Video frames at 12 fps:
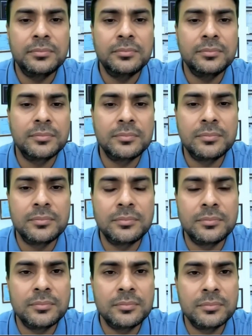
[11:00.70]

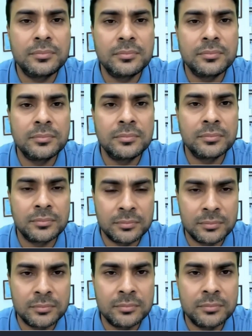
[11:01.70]

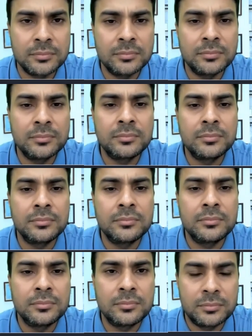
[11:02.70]

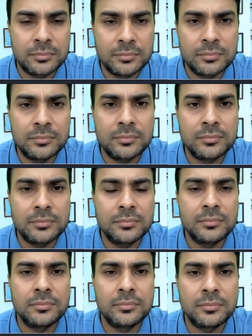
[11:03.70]

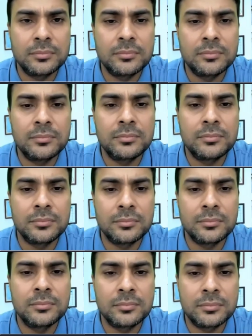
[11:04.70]

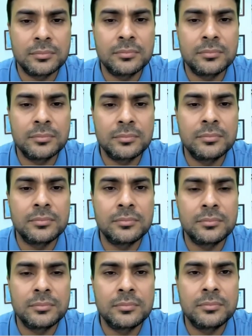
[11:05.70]

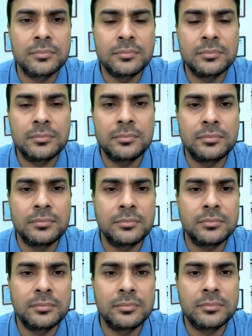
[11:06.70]

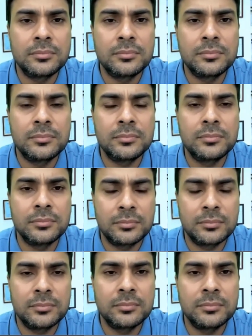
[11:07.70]
The person shown says nothing.